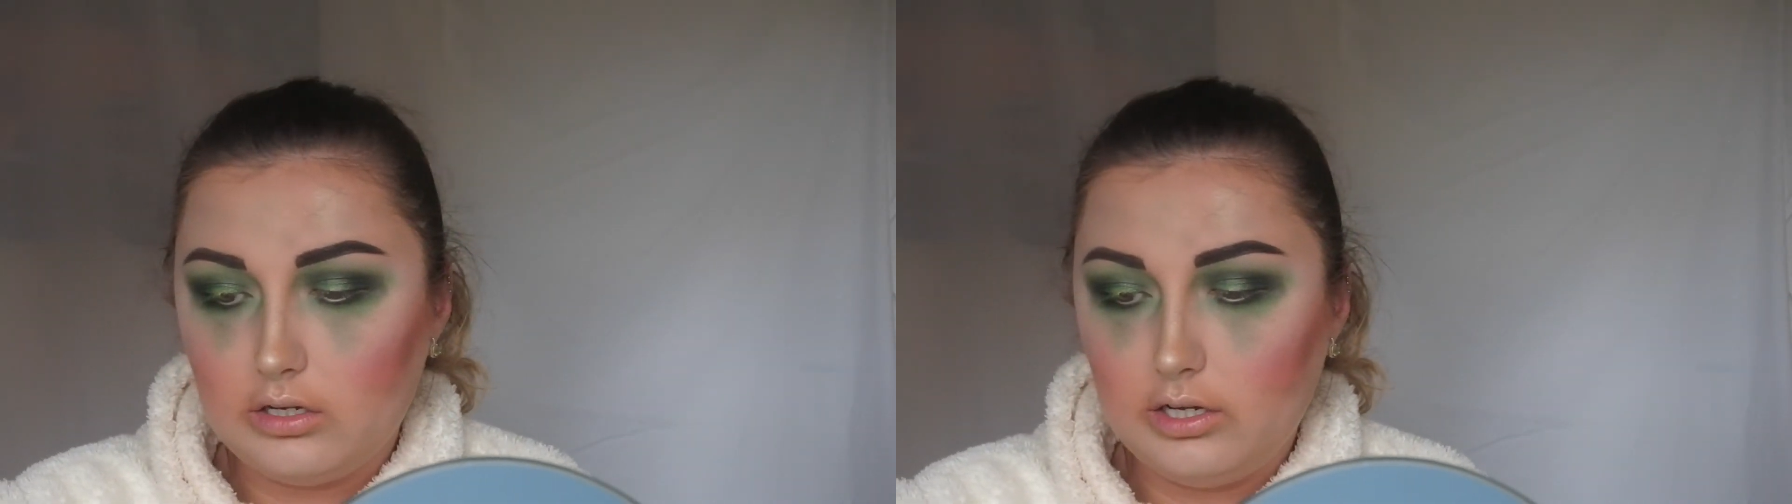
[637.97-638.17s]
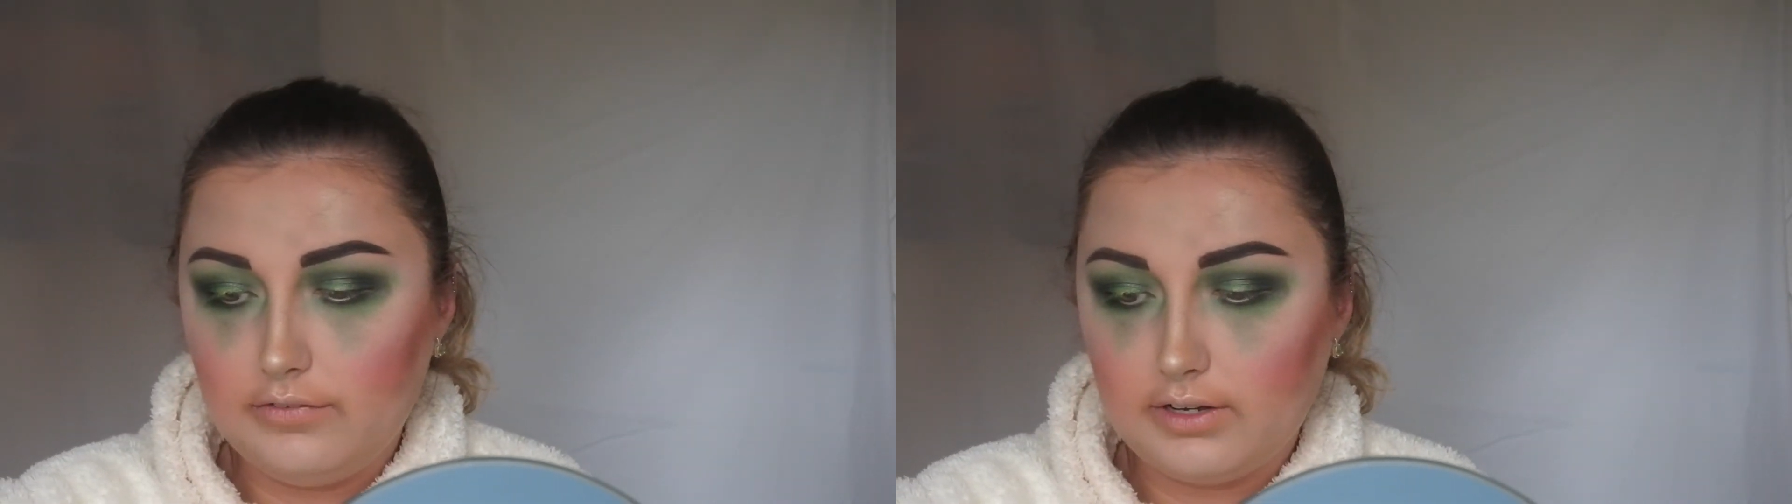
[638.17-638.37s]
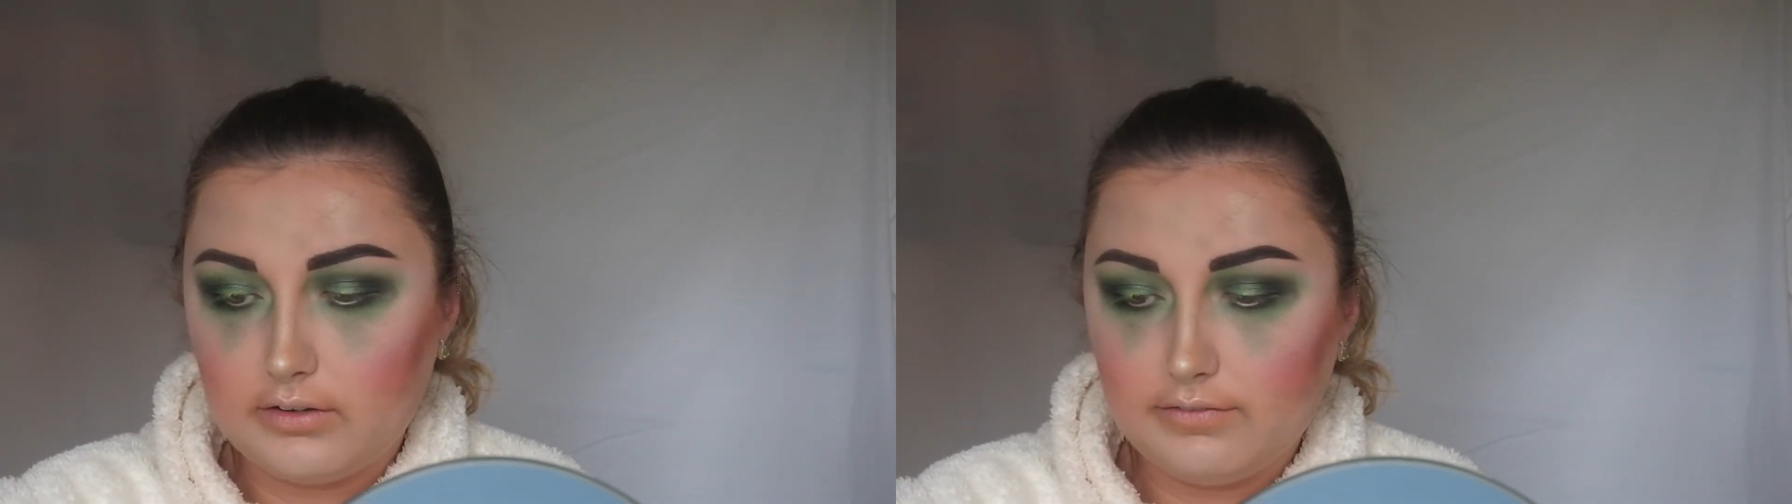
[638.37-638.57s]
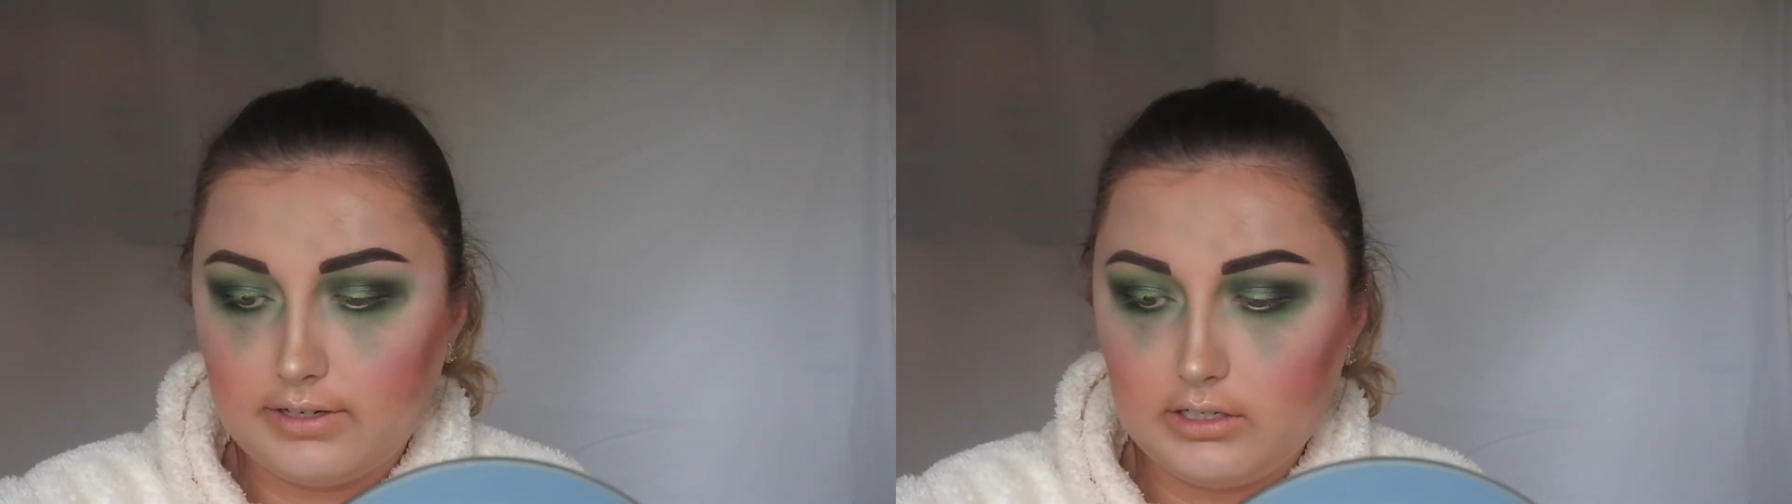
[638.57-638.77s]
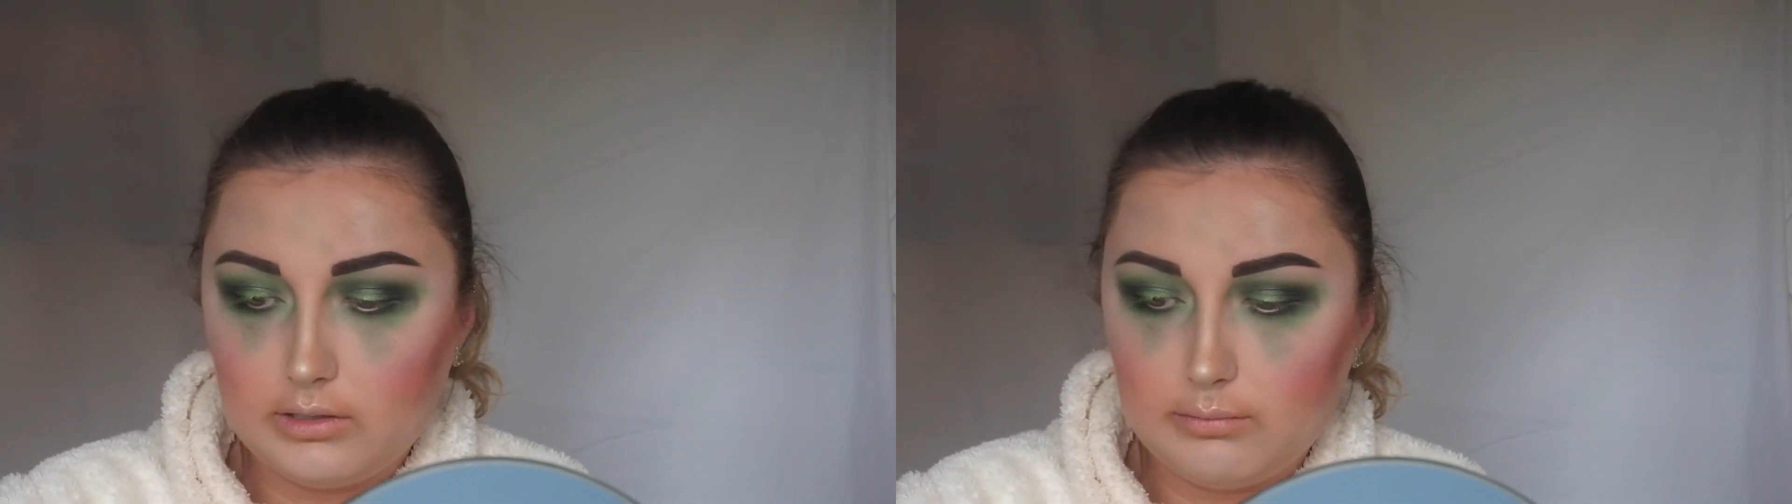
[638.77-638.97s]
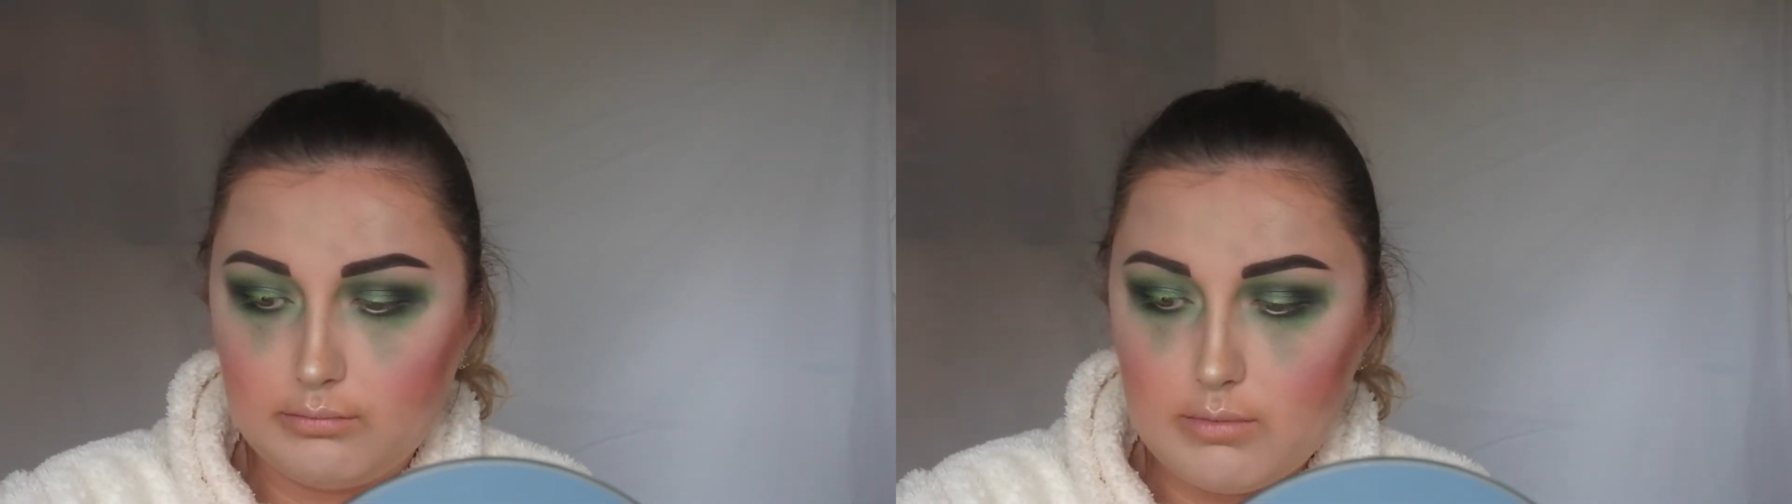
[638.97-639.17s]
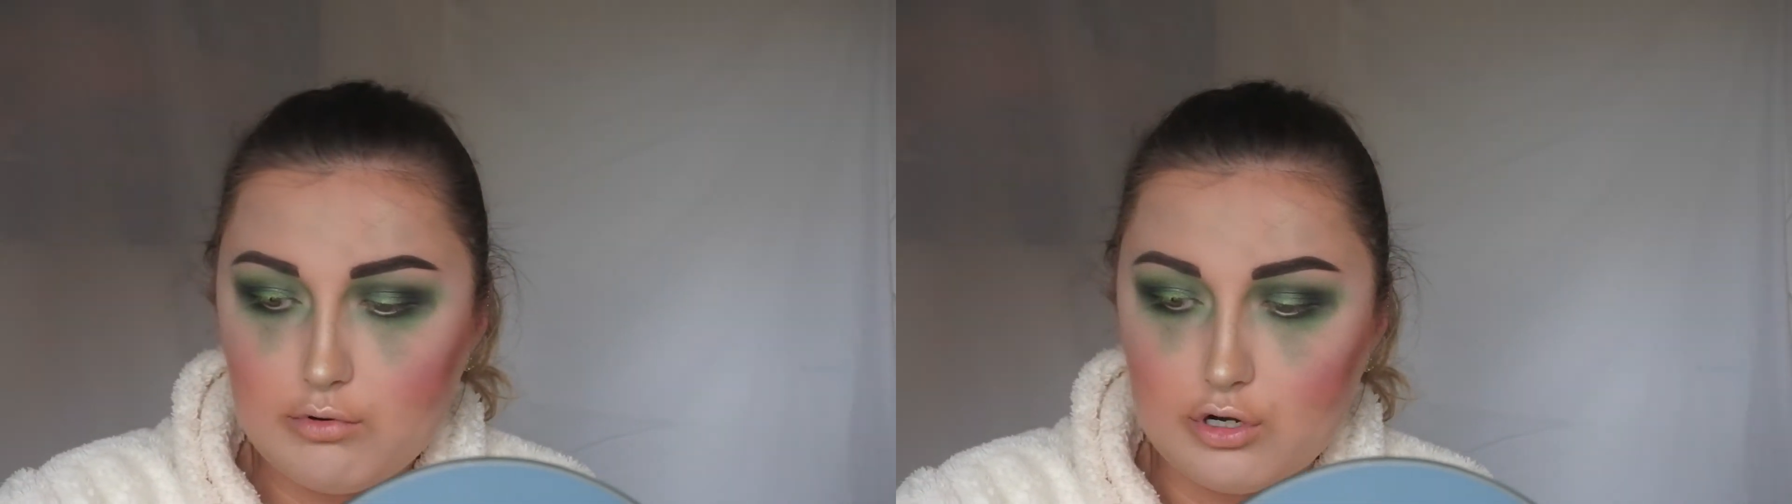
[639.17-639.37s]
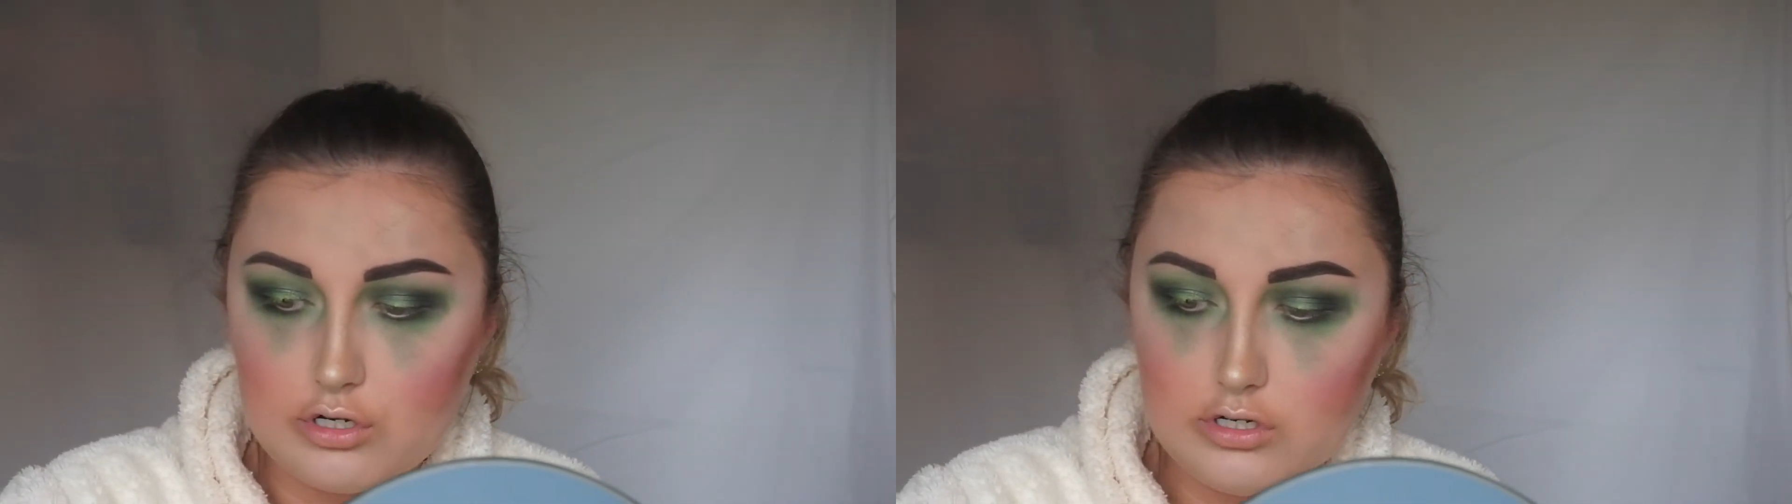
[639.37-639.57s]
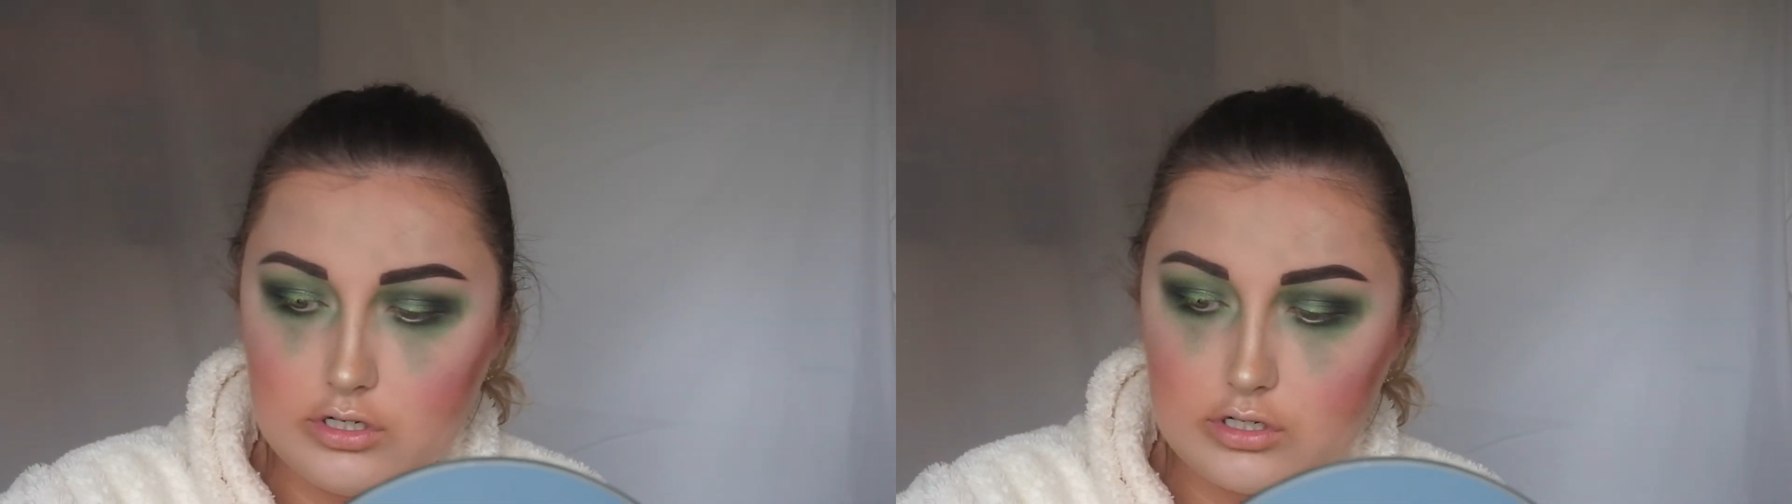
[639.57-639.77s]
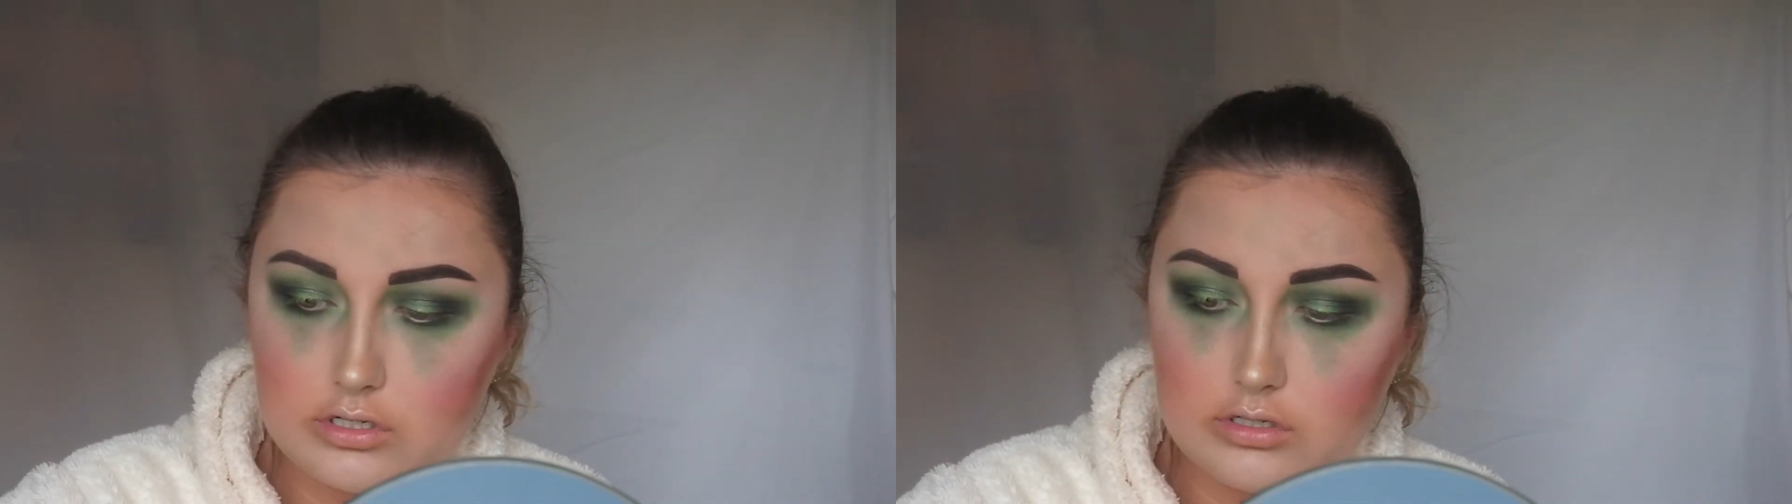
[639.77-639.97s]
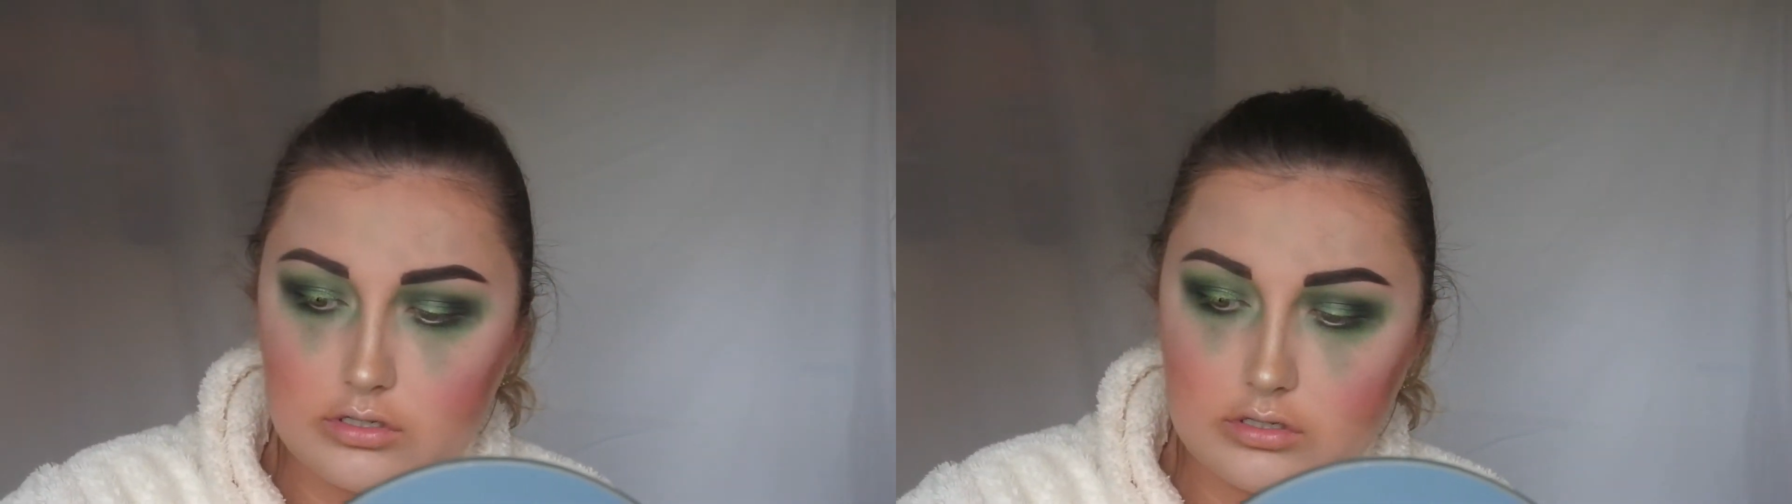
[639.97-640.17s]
if I can find my brush,